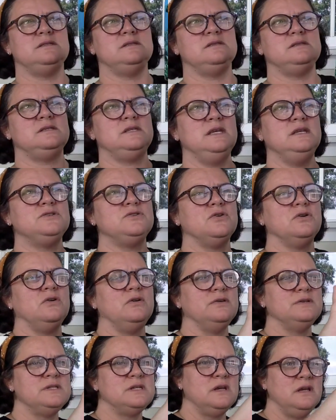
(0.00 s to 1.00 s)
sea
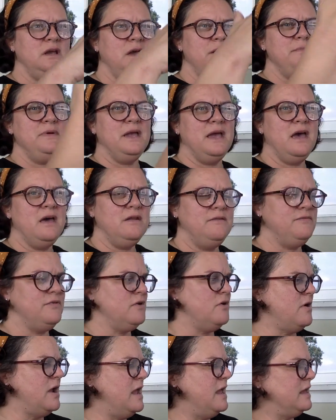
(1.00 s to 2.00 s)
turtles coming out of
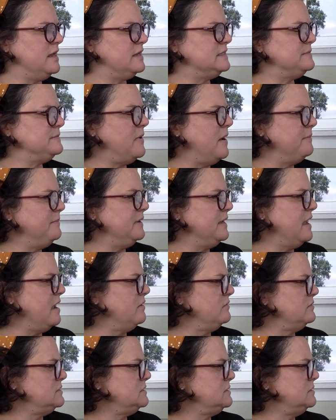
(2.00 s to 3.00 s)
their eggs, popping
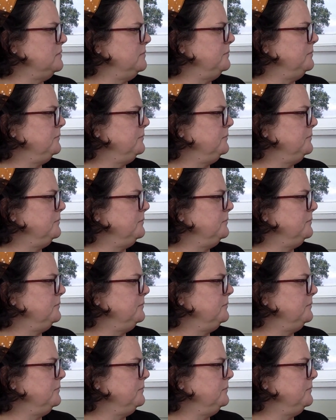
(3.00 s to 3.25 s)
out.